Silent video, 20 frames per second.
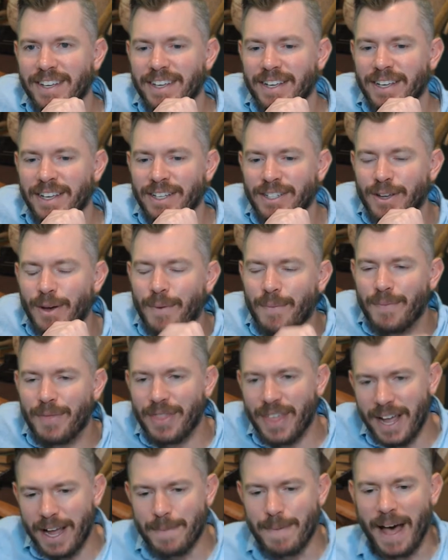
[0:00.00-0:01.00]
So
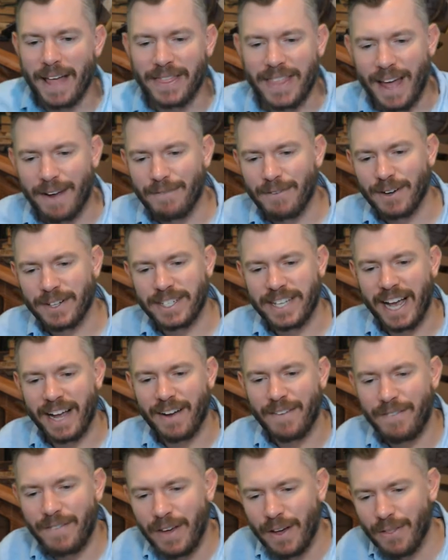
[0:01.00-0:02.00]
think about that for a
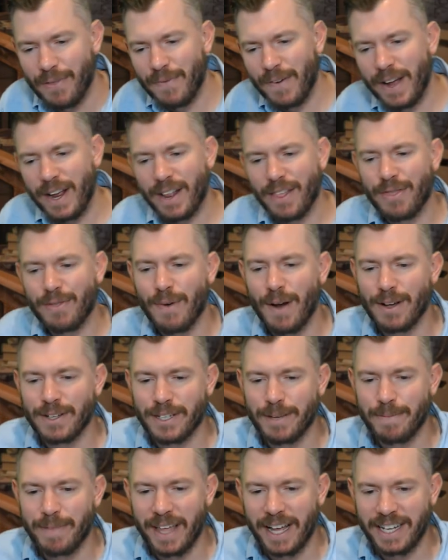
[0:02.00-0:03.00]
second. Feel free to throw
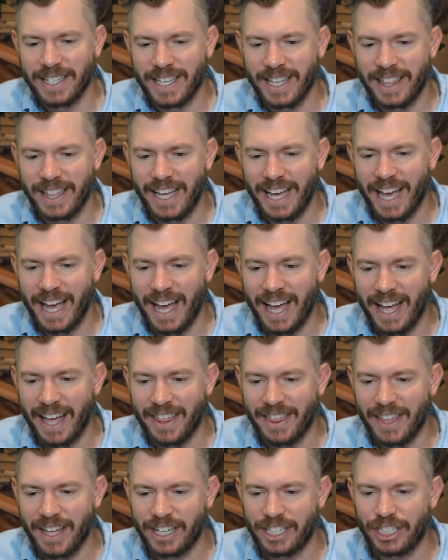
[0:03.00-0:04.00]
some things in the uh,
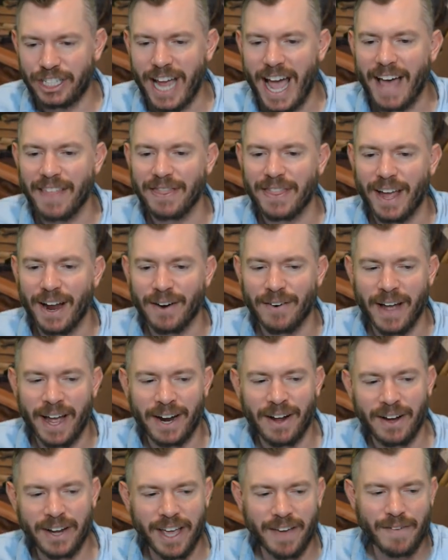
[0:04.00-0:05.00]
the chat there, right?
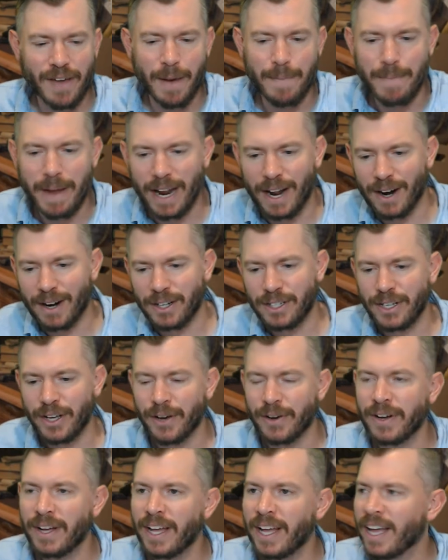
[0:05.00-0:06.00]
I'll give you a minute or
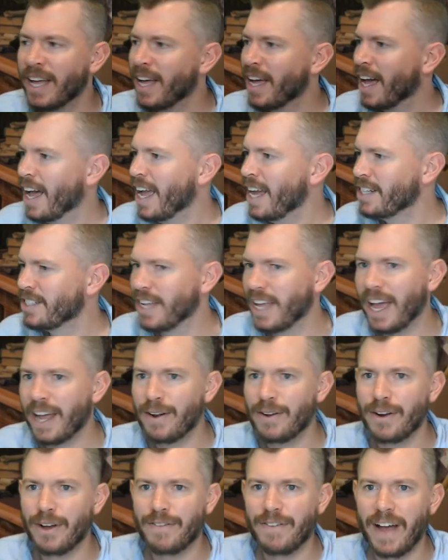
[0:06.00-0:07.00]
two. Actually, I don't
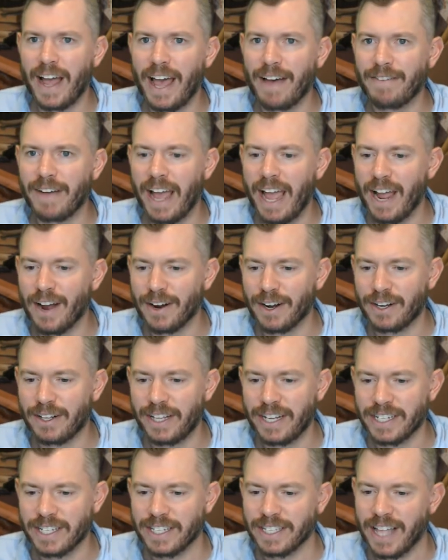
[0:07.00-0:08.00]
know if I have a
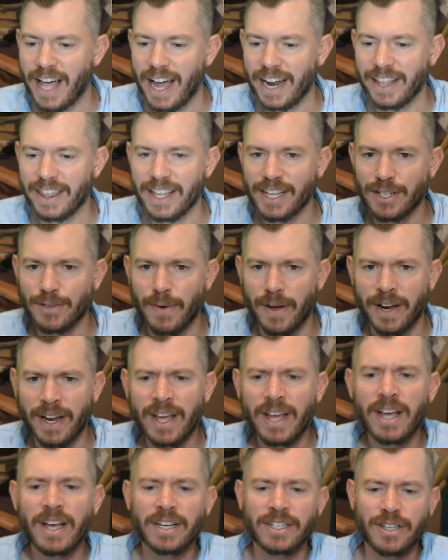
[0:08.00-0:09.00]
Heracles slide in this one.
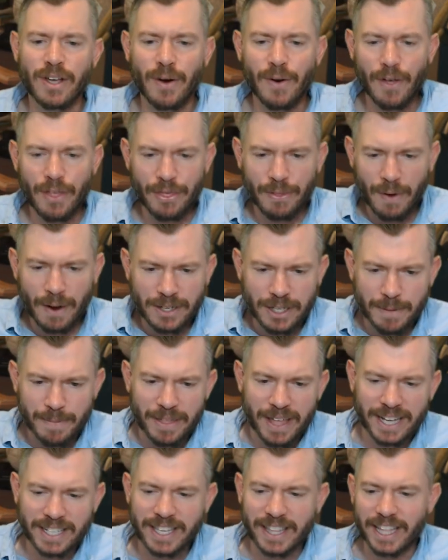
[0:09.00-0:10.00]
So throw some
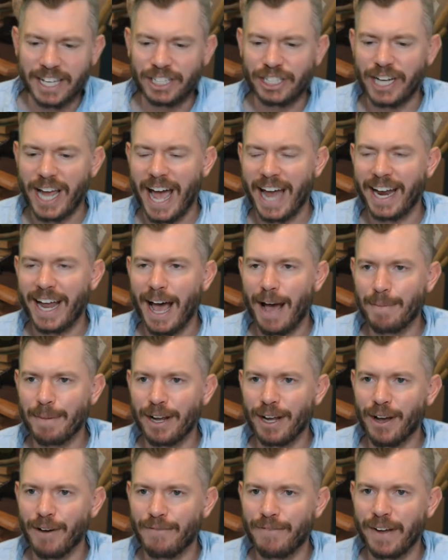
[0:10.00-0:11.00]
things in the chat. I'm gonna
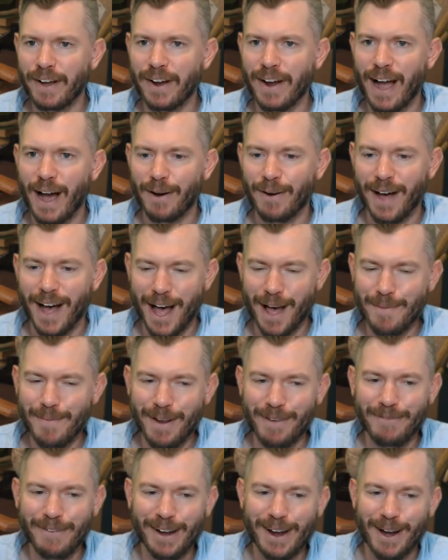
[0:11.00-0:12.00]
go figure out. I'm gonna
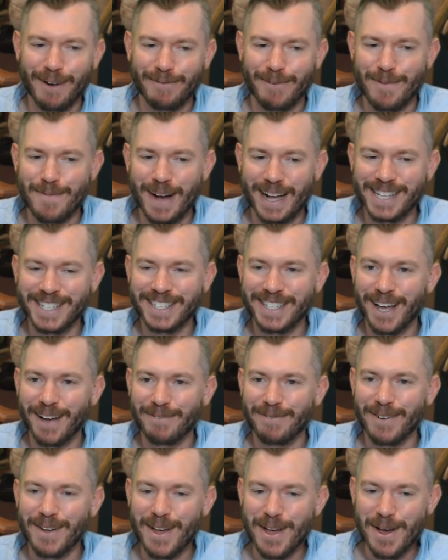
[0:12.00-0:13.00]
figure out for
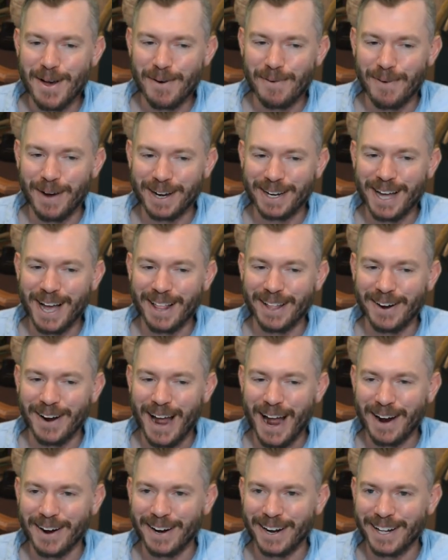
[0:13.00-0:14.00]
myself what color
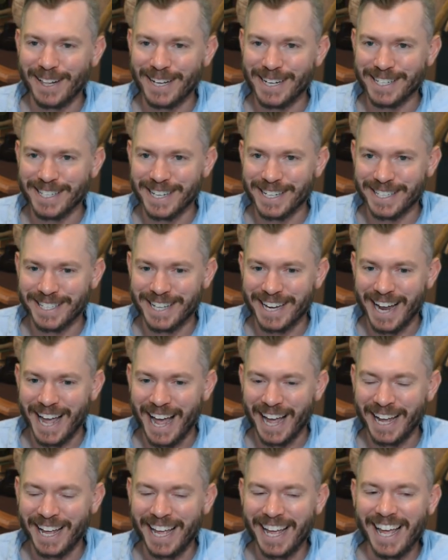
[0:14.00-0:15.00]
Heracles is
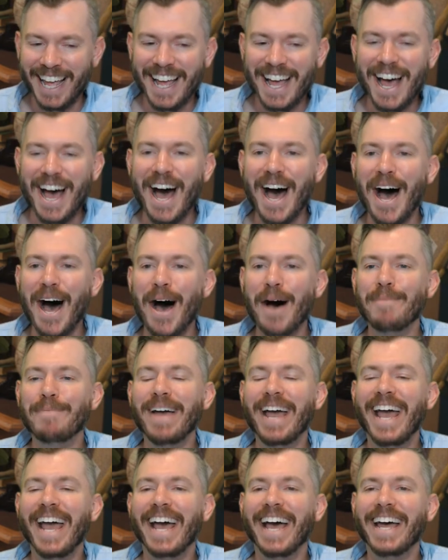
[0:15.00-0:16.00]
today. Um,
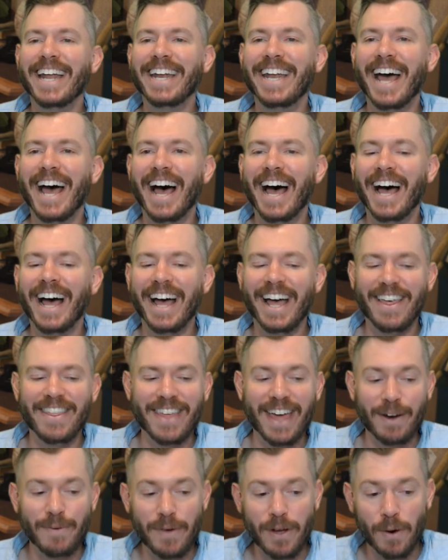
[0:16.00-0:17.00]
and uh,
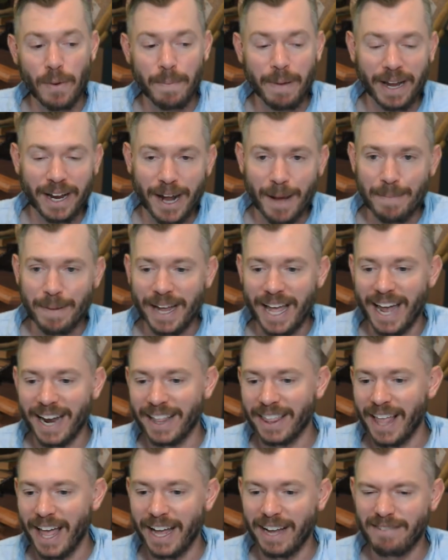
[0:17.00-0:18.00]
then we will pick it up again in
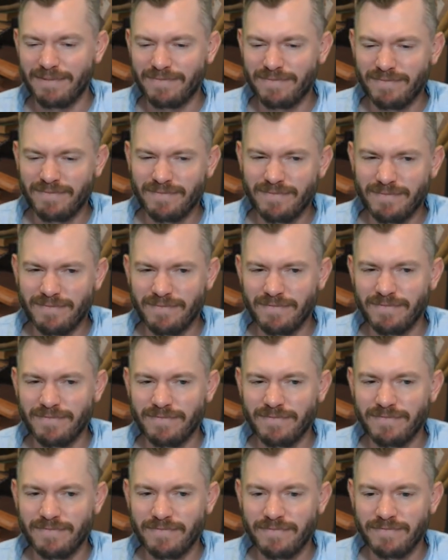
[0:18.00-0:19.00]
like hmm,
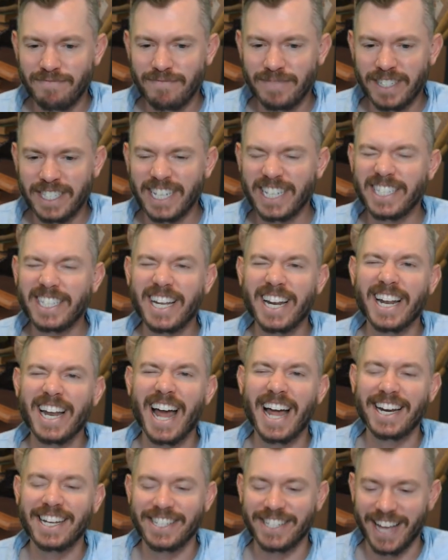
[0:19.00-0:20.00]
60 to
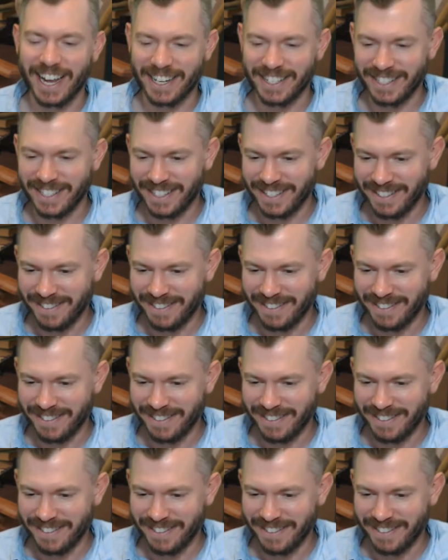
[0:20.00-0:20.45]
90 seconds.